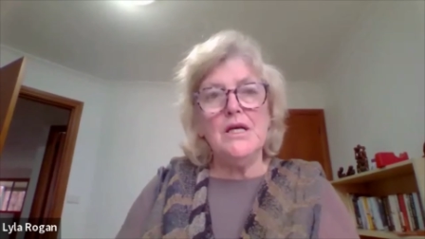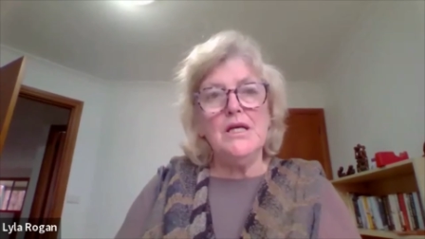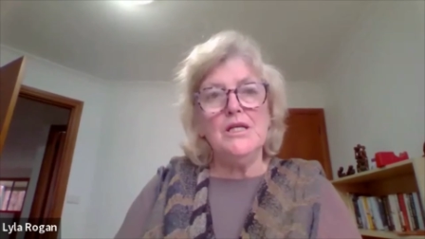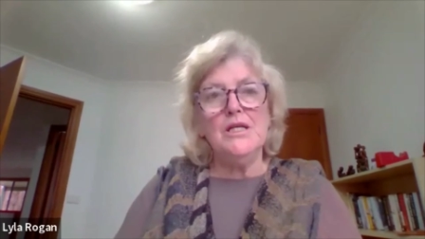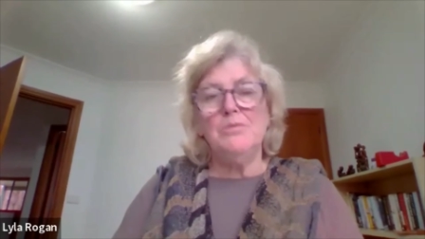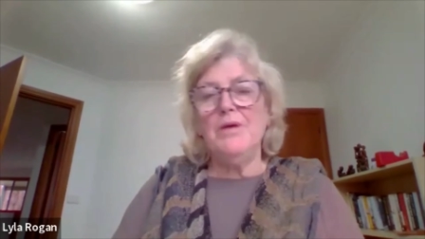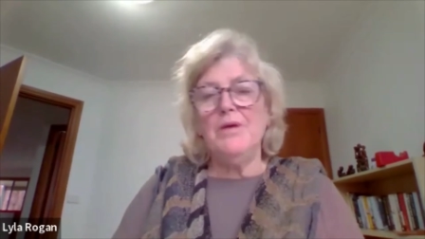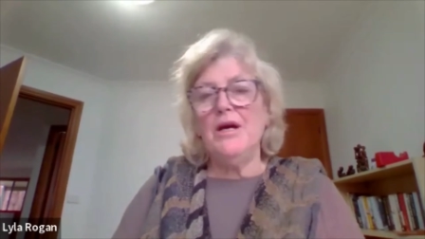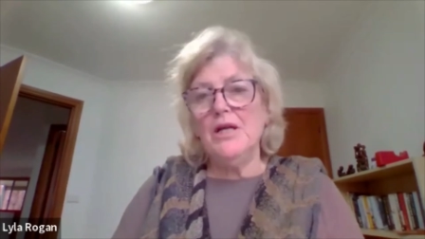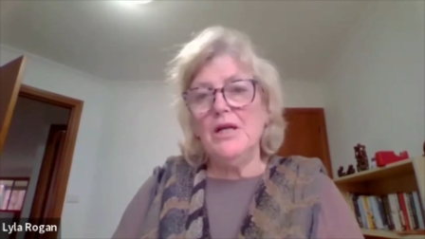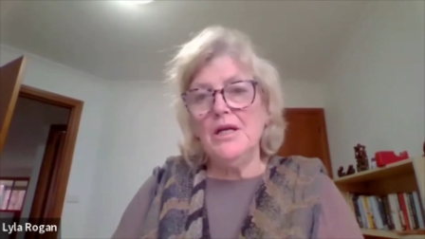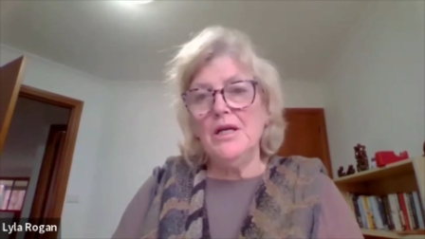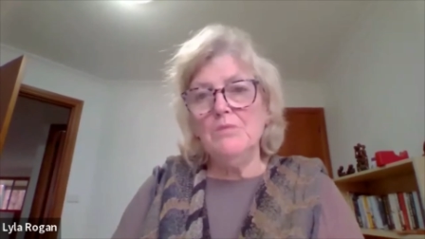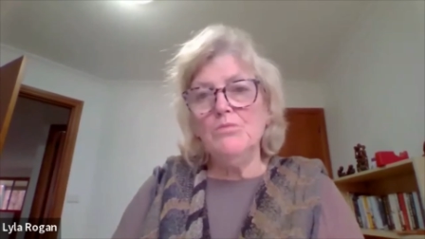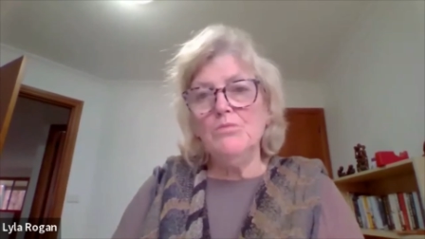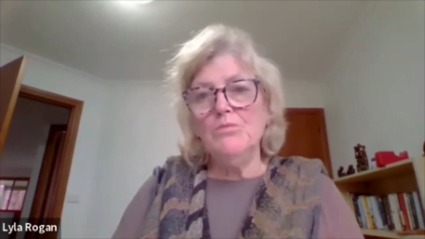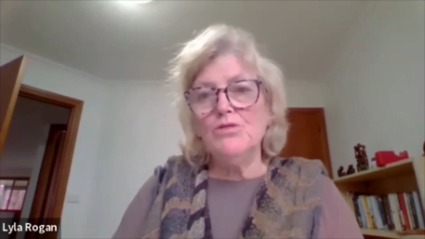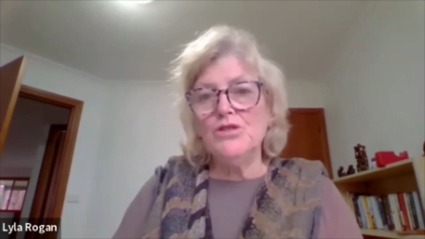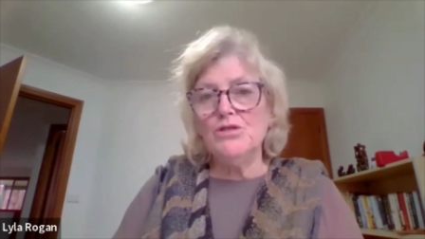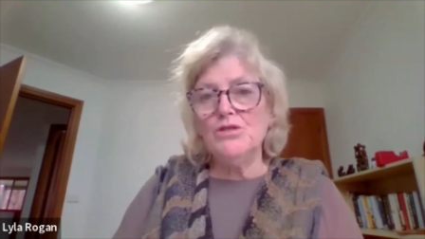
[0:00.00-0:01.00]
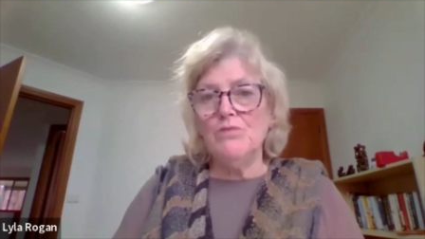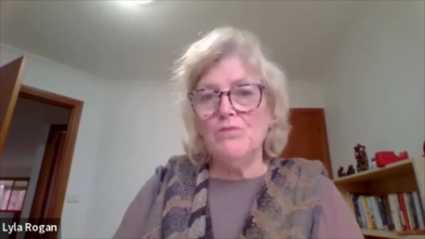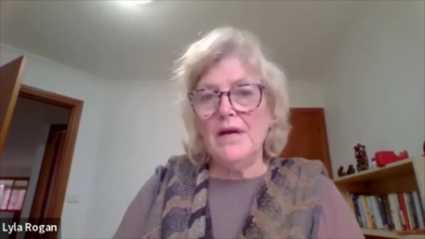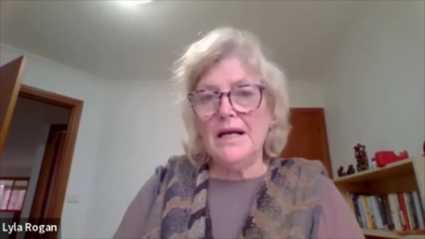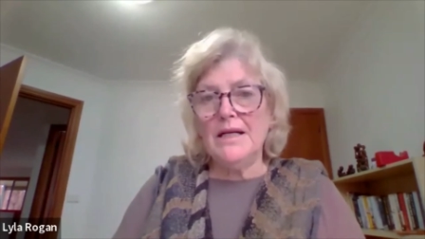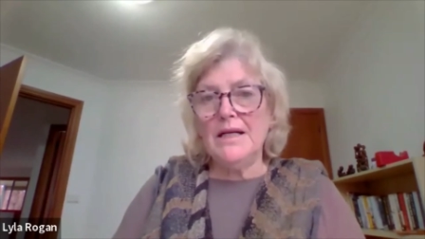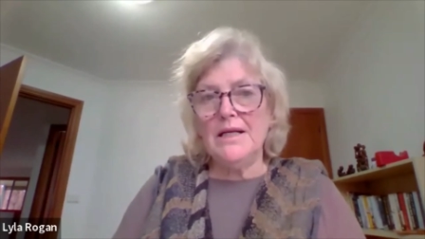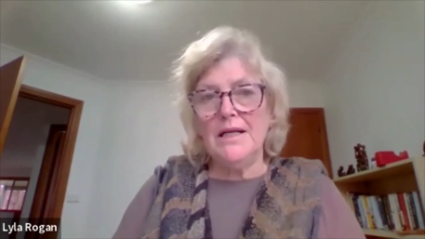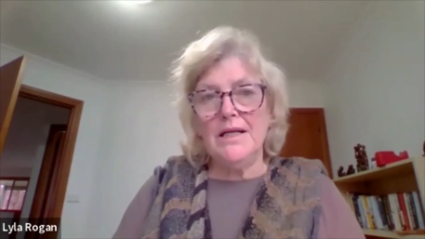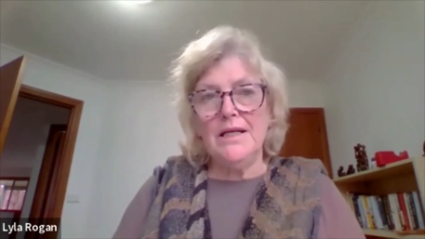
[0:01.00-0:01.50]
to be able to hear more
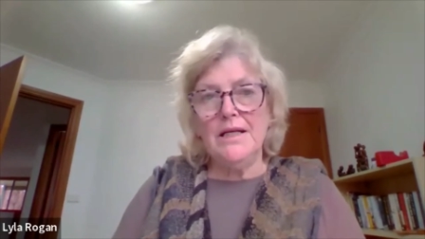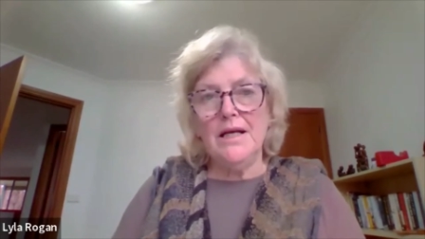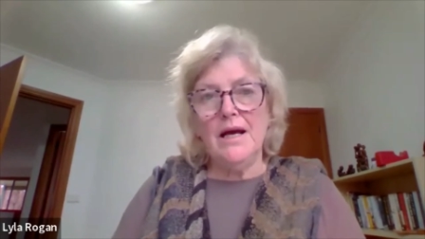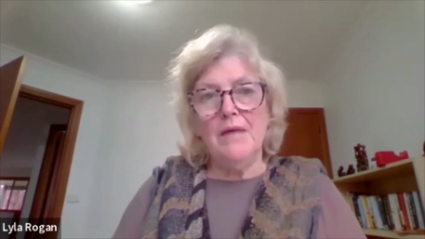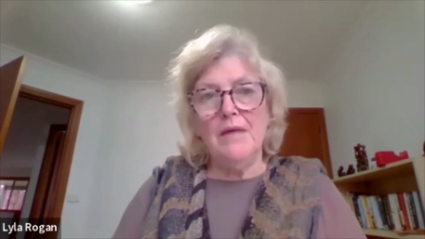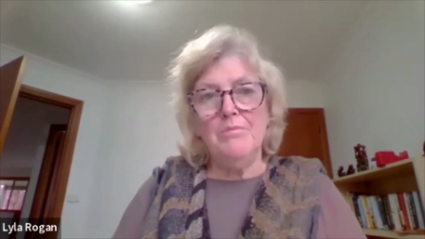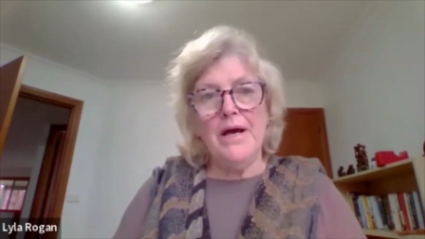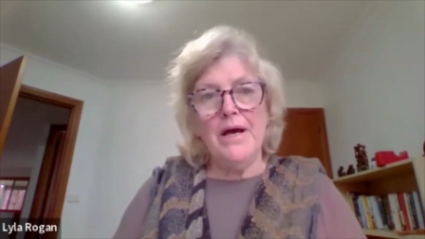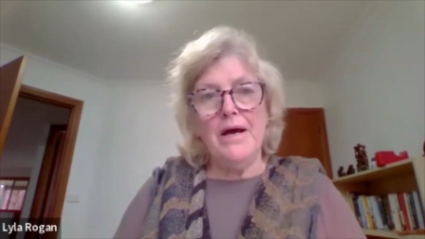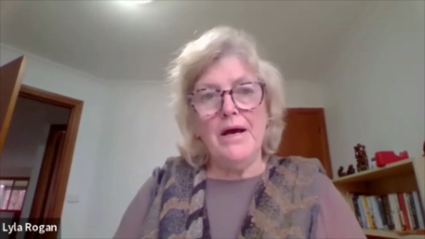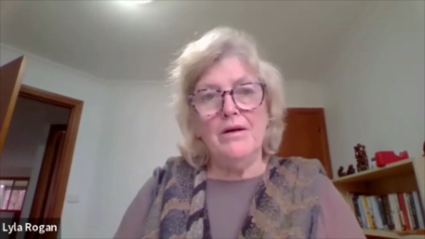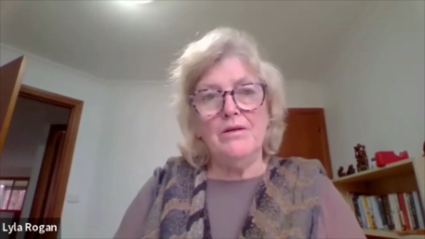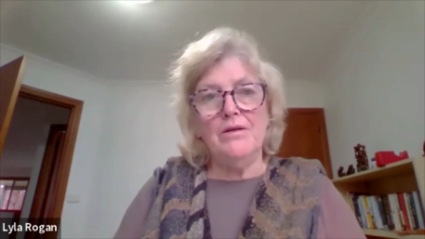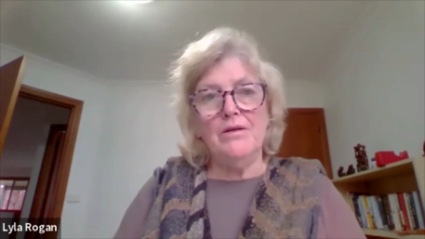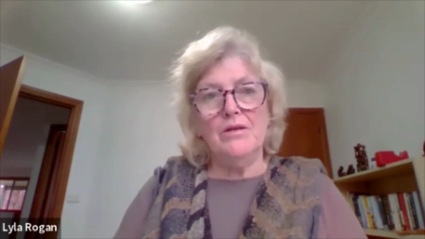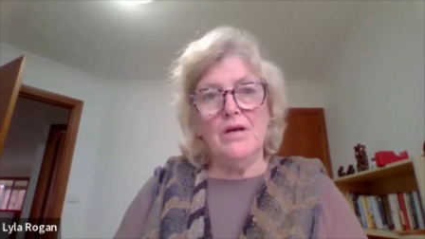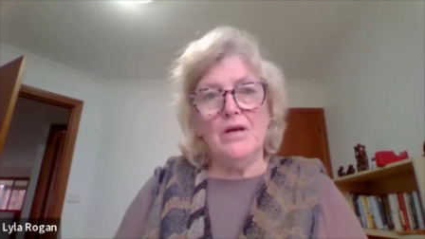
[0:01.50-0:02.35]
directly about